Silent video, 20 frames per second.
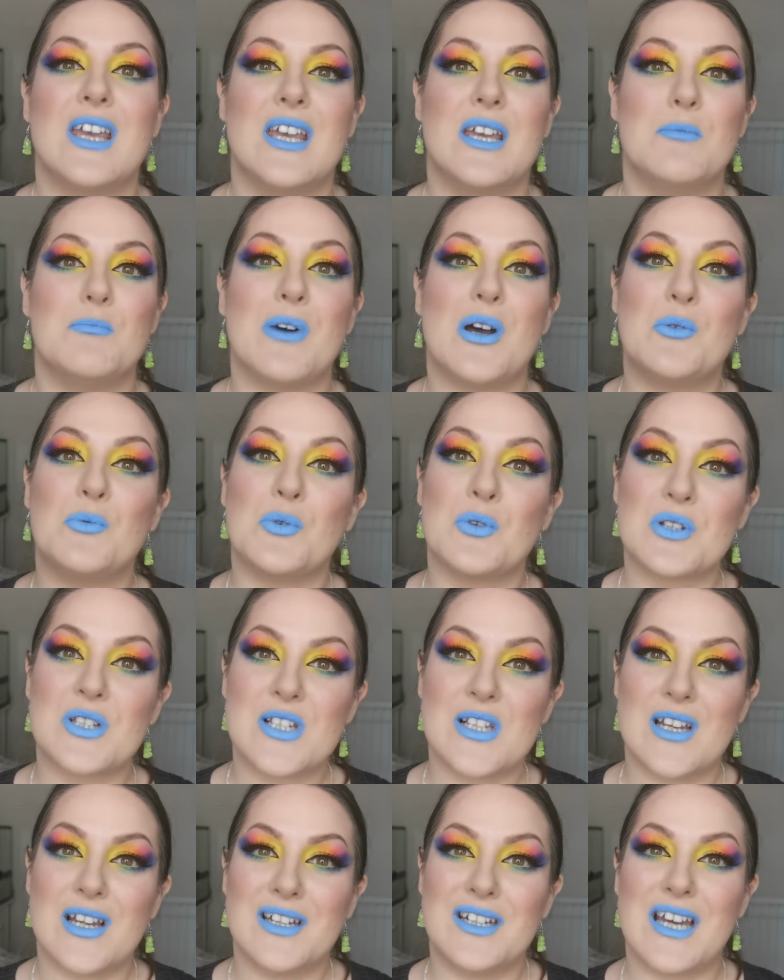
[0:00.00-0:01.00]
In my
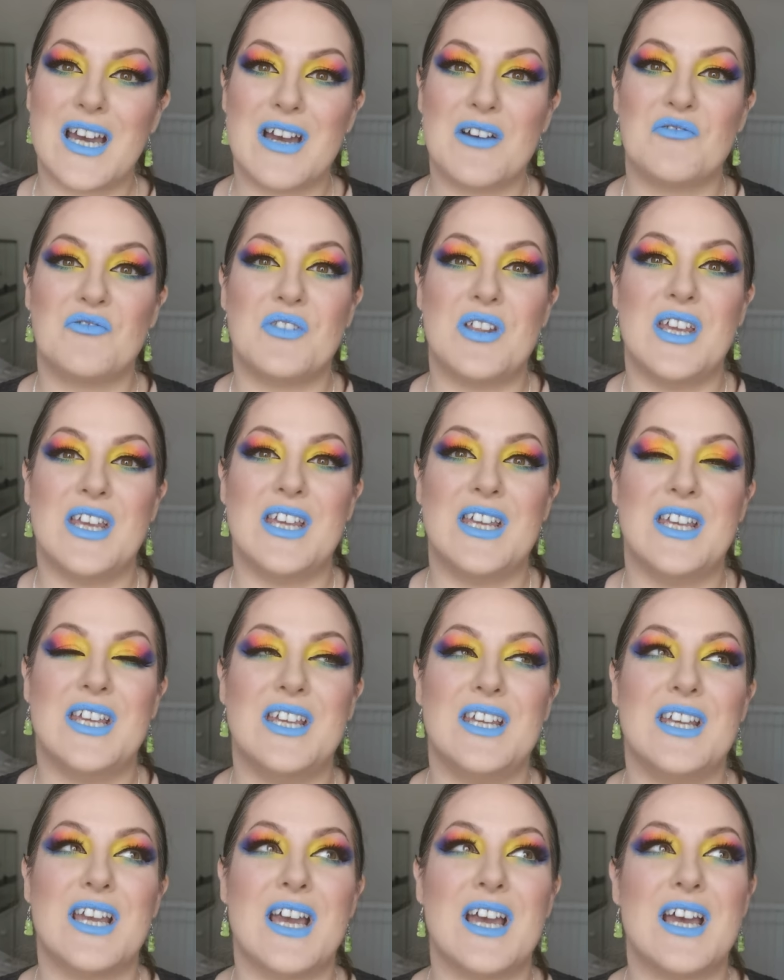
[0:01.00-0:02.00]
waterline I have
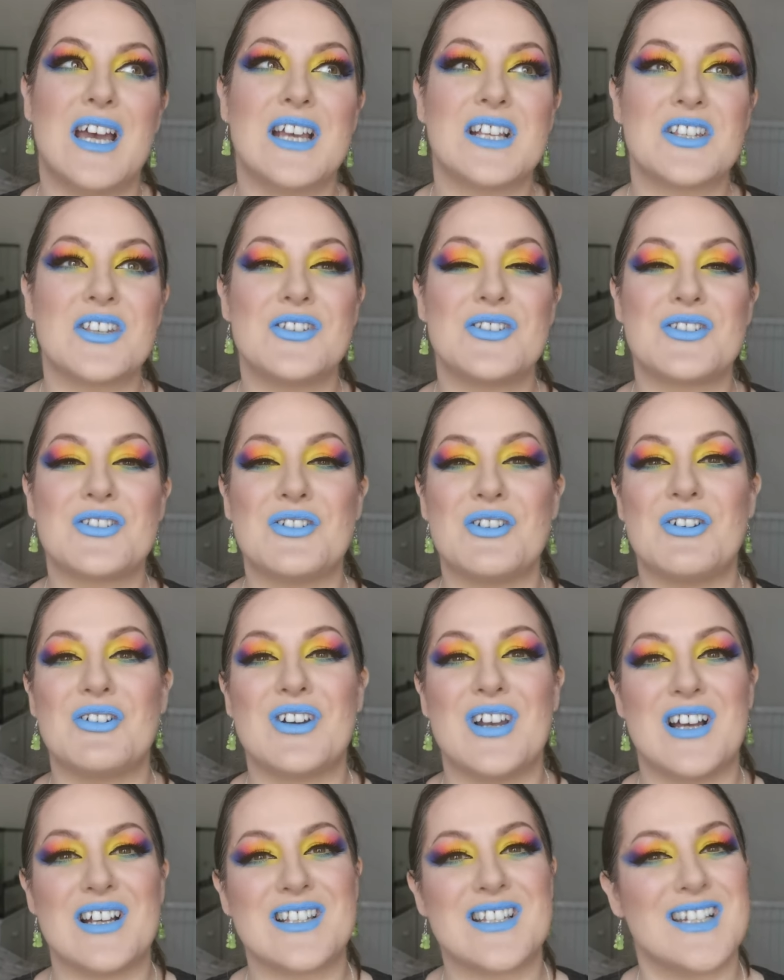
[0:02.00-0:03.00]
the Essence
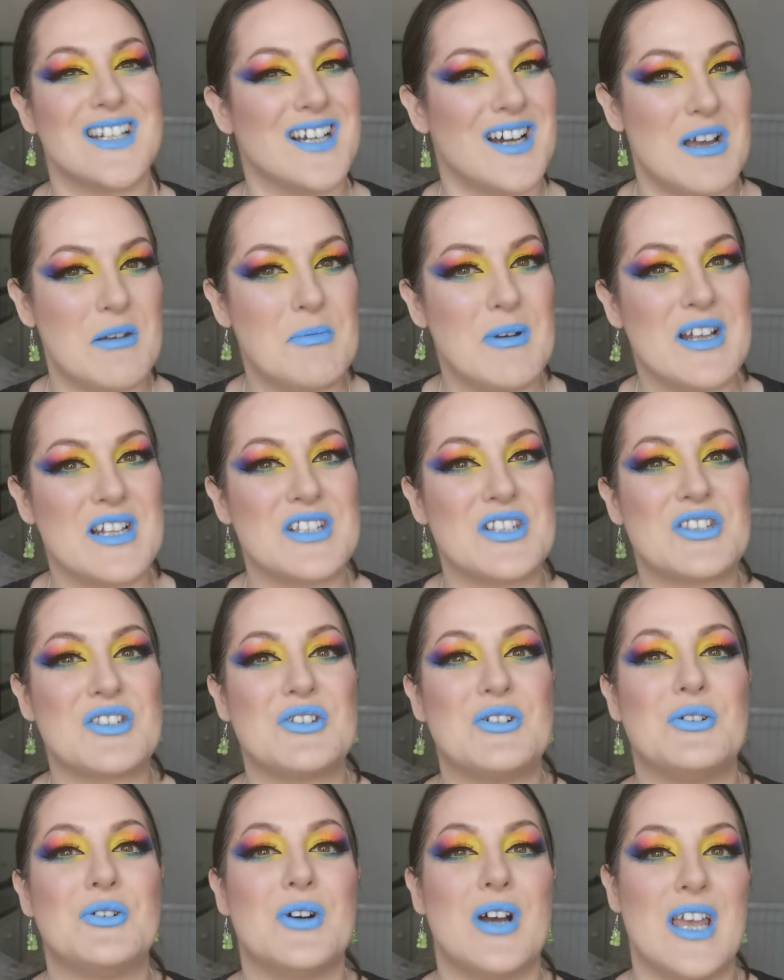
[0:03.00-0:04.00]
Long Lasting Eye
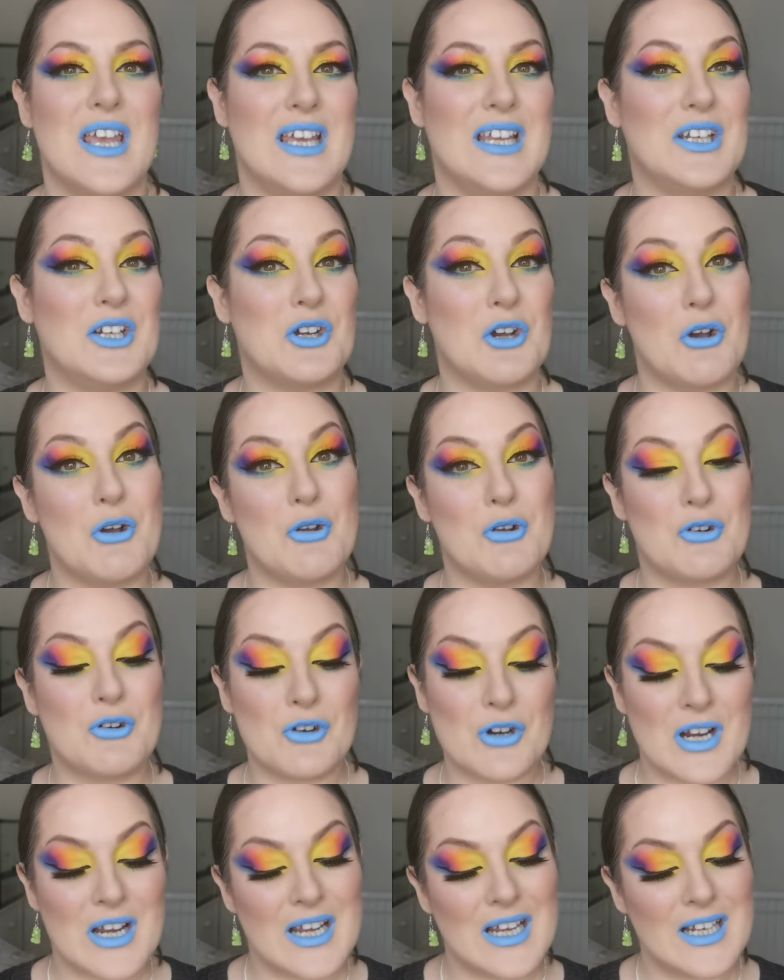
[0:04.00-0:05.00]
Pencil in Go
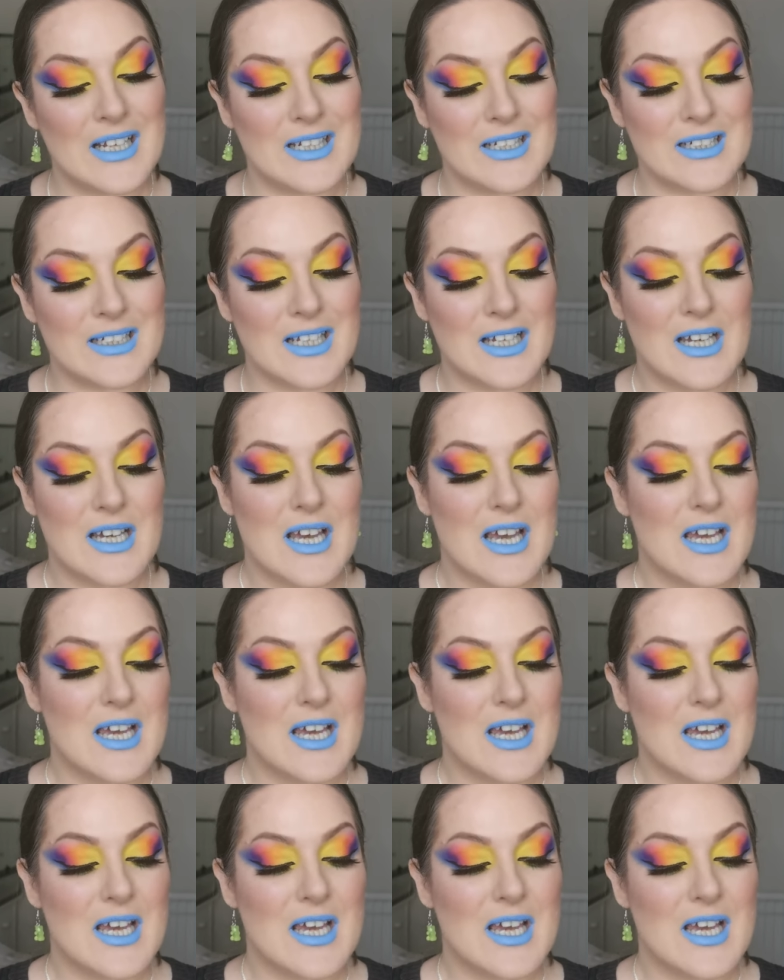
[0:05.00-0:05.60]
Green,